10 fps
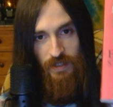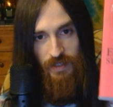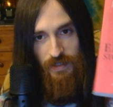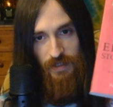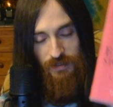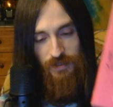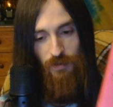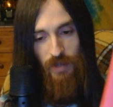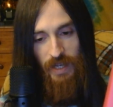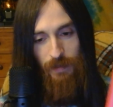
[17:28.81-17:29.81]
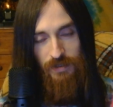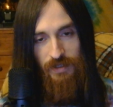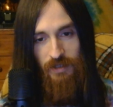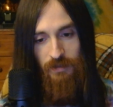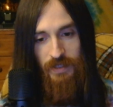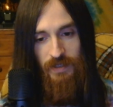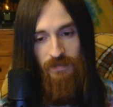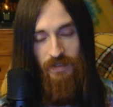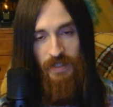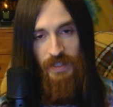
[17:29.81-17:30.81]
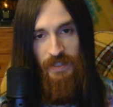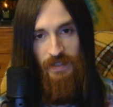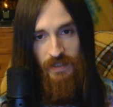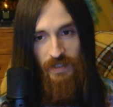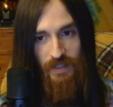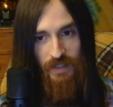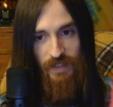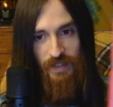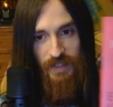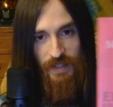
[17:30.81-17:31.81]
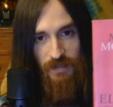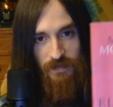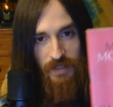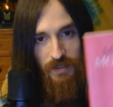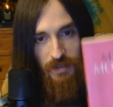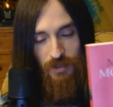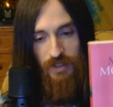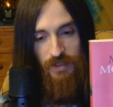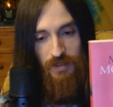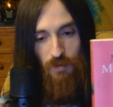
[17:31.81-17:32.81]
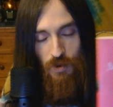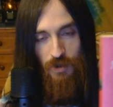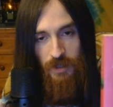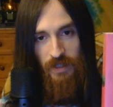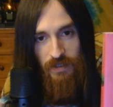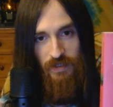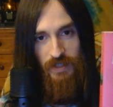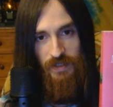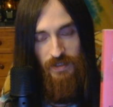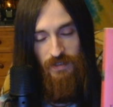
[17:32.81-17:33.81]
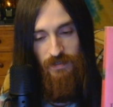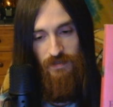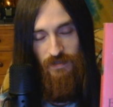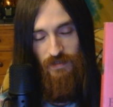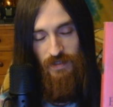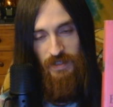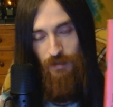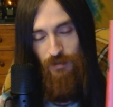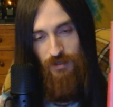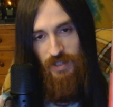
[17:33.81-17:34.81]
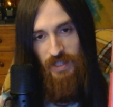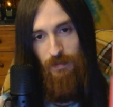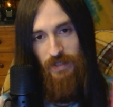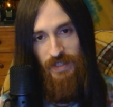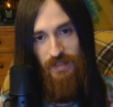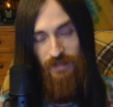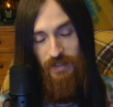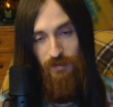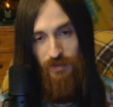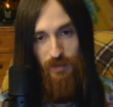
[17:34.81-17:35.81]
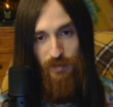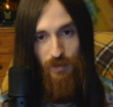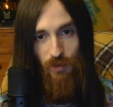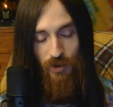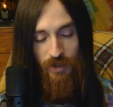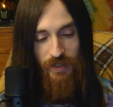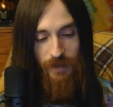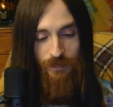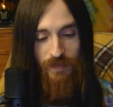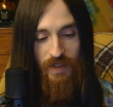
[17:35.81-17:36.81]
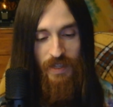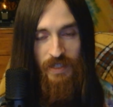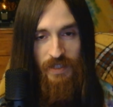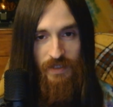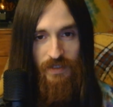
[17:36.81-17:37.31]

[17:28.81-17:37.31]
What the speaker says: It tells you what happens to Elric in the very end, and he has to fight this crazy war against, I won't say, but he has to fight a really big war, and it